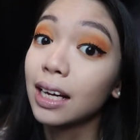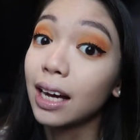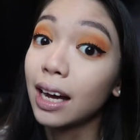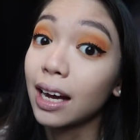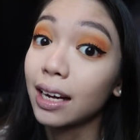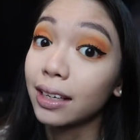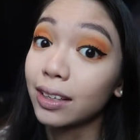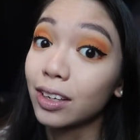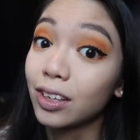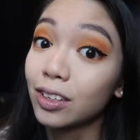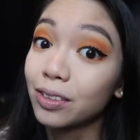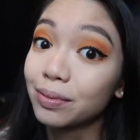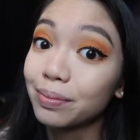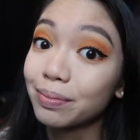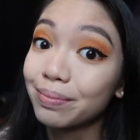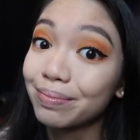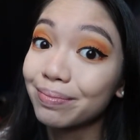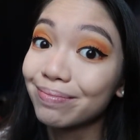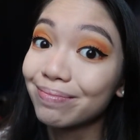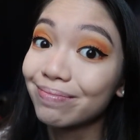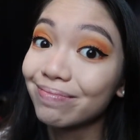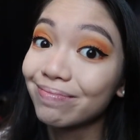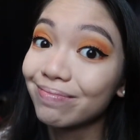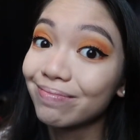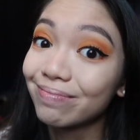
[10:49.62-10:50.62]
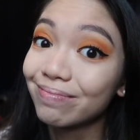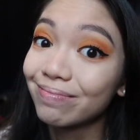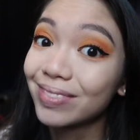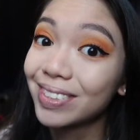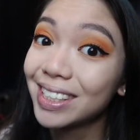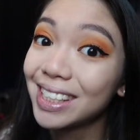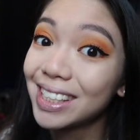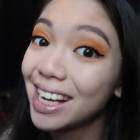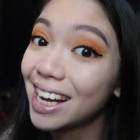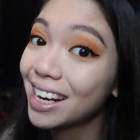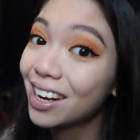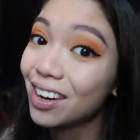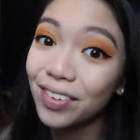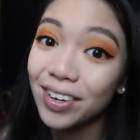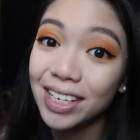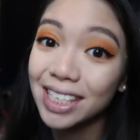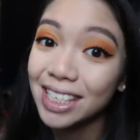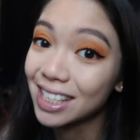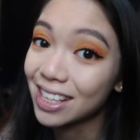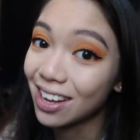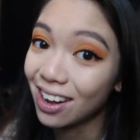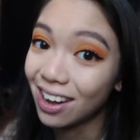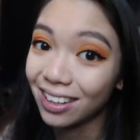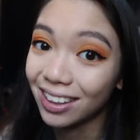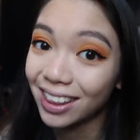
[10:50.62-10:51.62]
I know, none of us
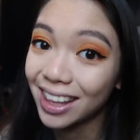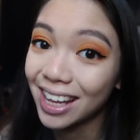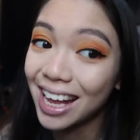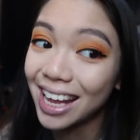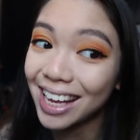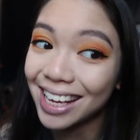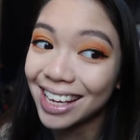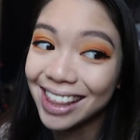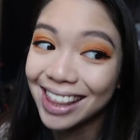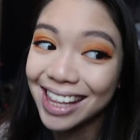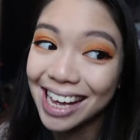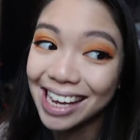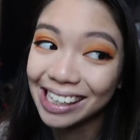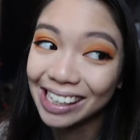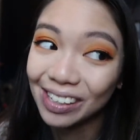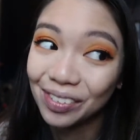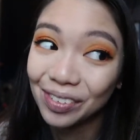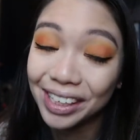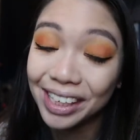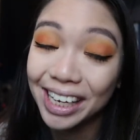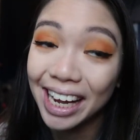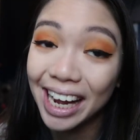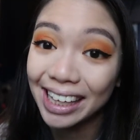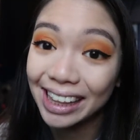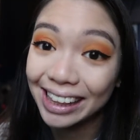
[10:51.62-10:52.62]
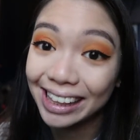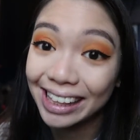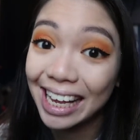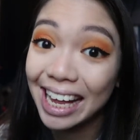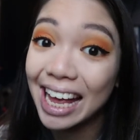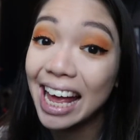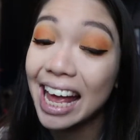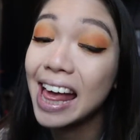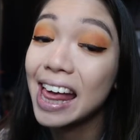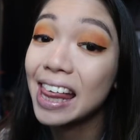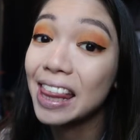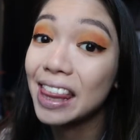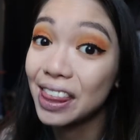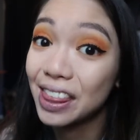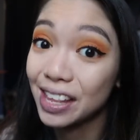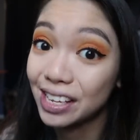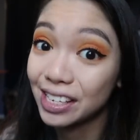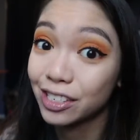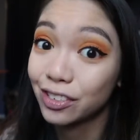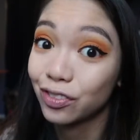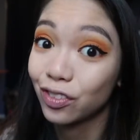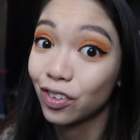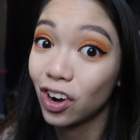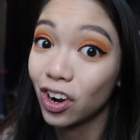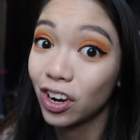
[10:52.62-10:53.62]
thought that it would get
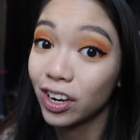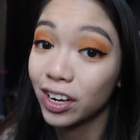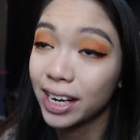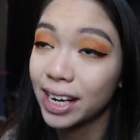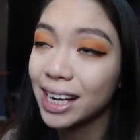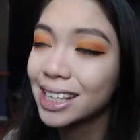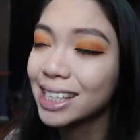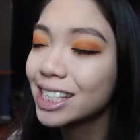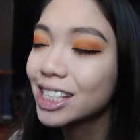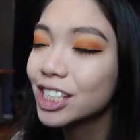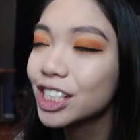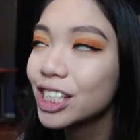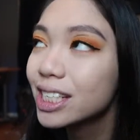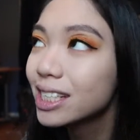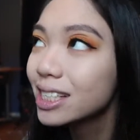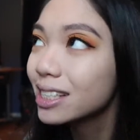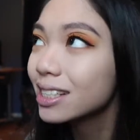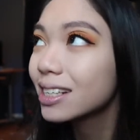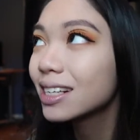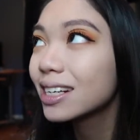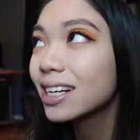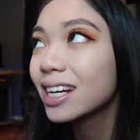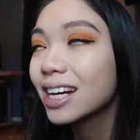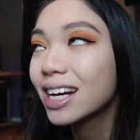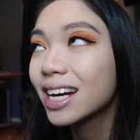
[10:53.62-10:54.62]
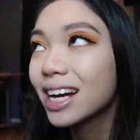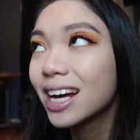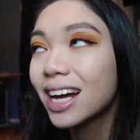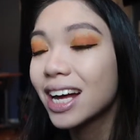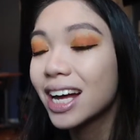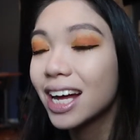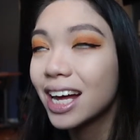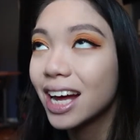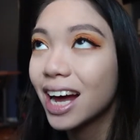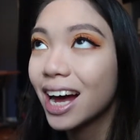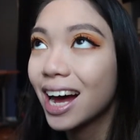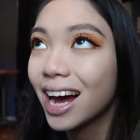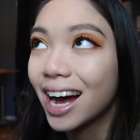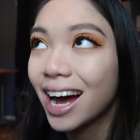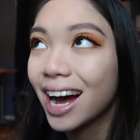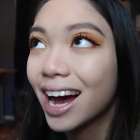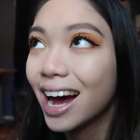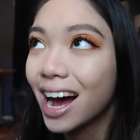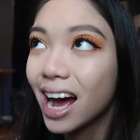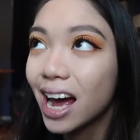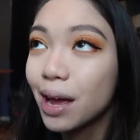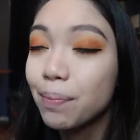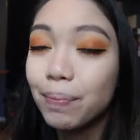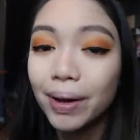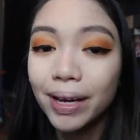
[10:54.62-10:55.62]
this far. It's just,
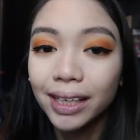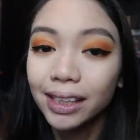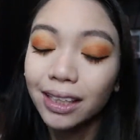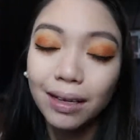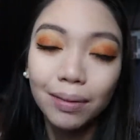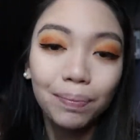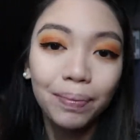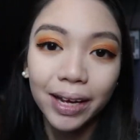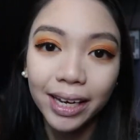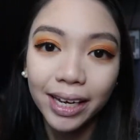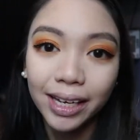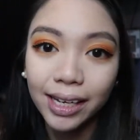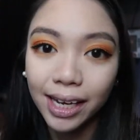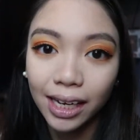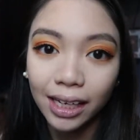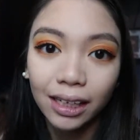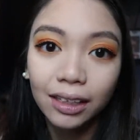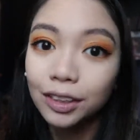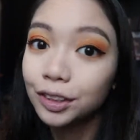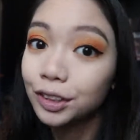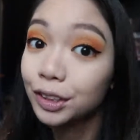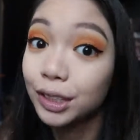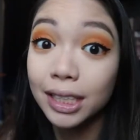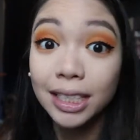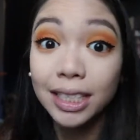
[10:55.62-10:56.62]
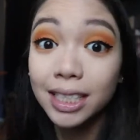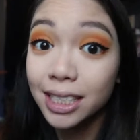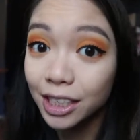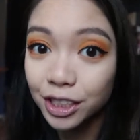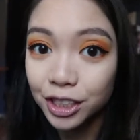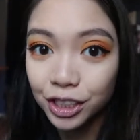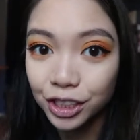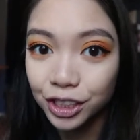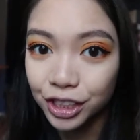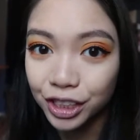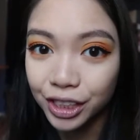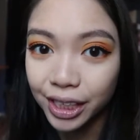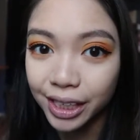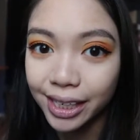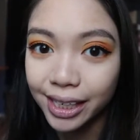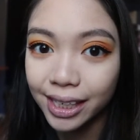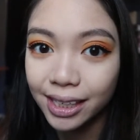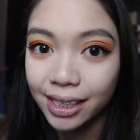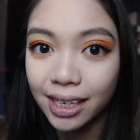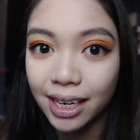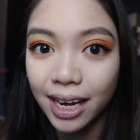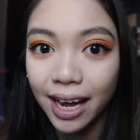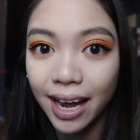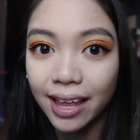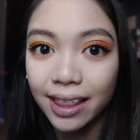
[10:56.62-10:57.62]
I picked up a yellow transition
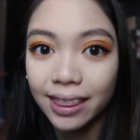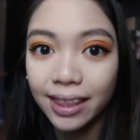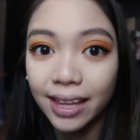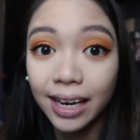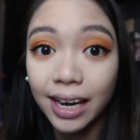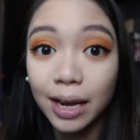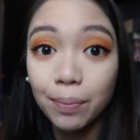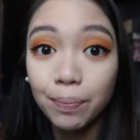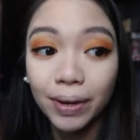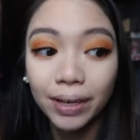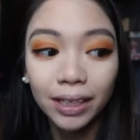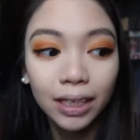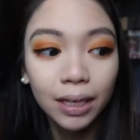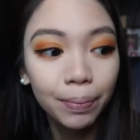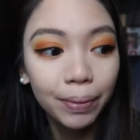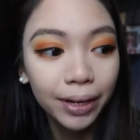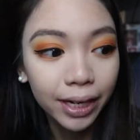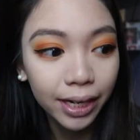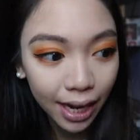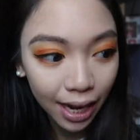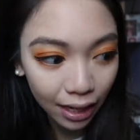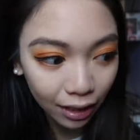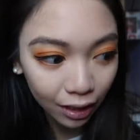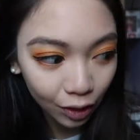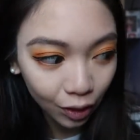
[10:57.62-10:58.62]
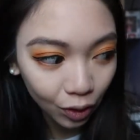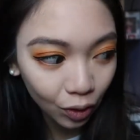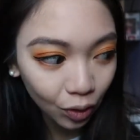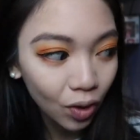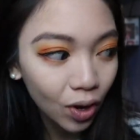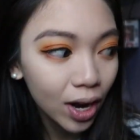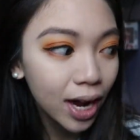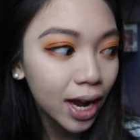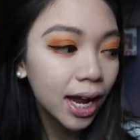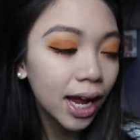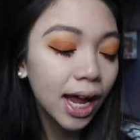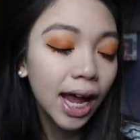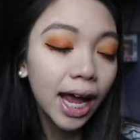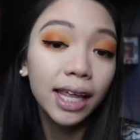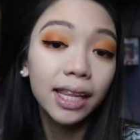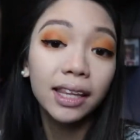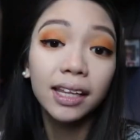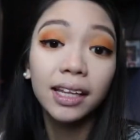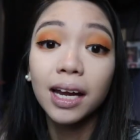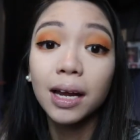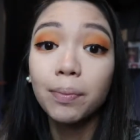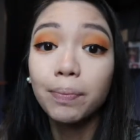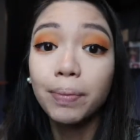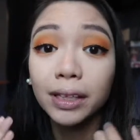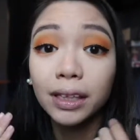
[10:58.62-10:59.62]
shade, and then I picked up a yellow, and
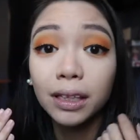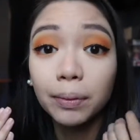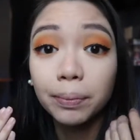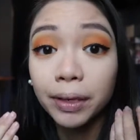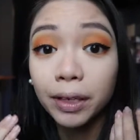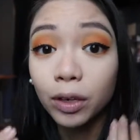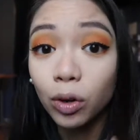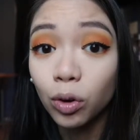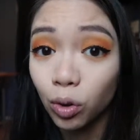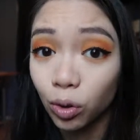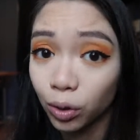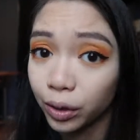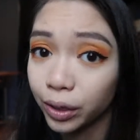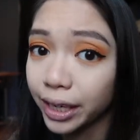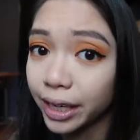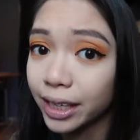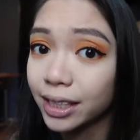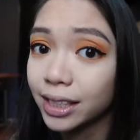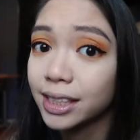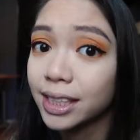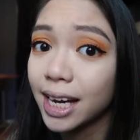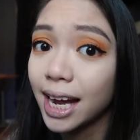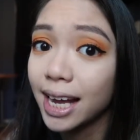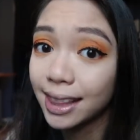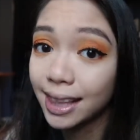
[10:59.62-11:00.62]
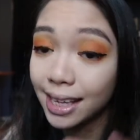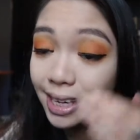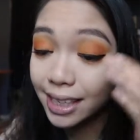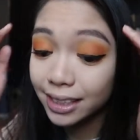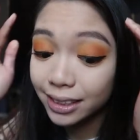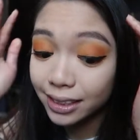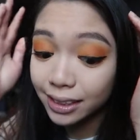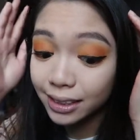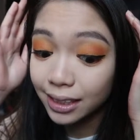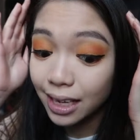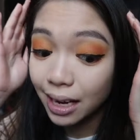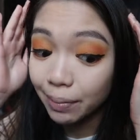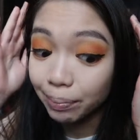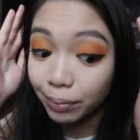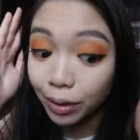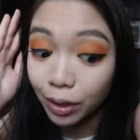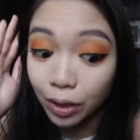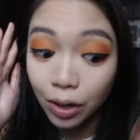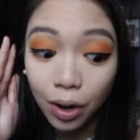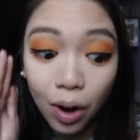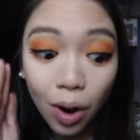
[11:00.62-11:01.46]
then I picked up an orange, and then it just kept